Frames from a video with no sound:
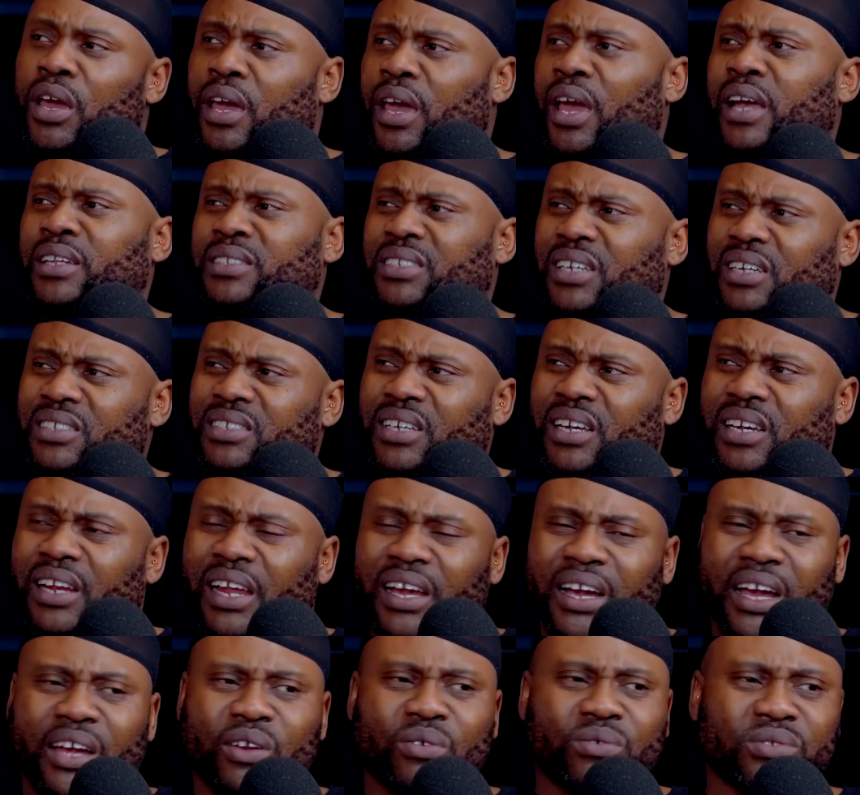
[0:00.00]
Hence, I say,
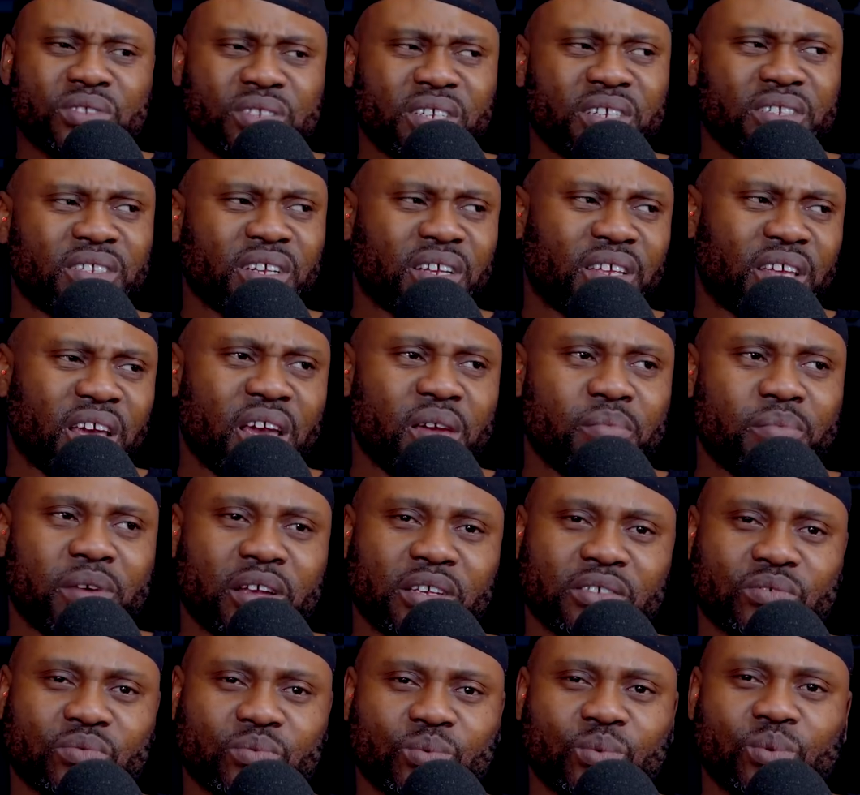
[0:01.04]
like, I don't think the game
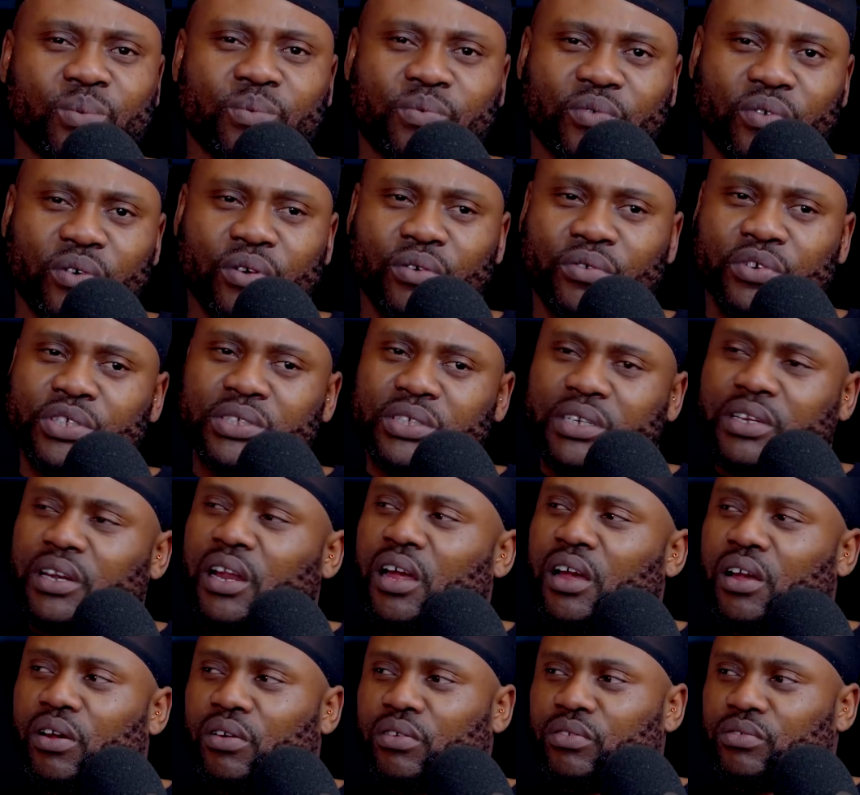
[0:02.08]
has room for a reason
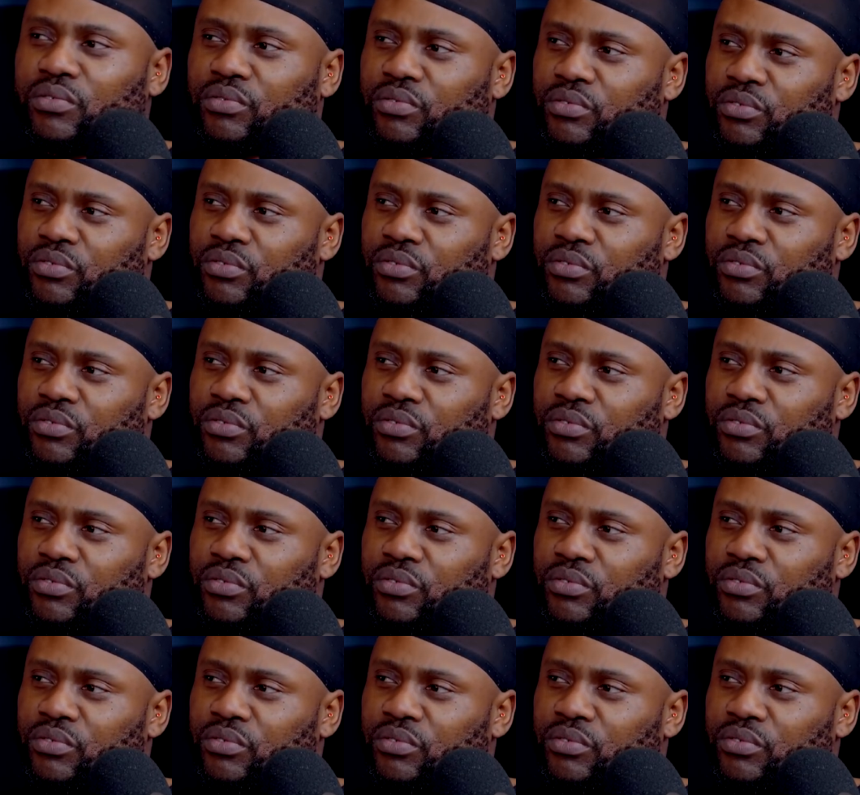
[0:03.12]
now.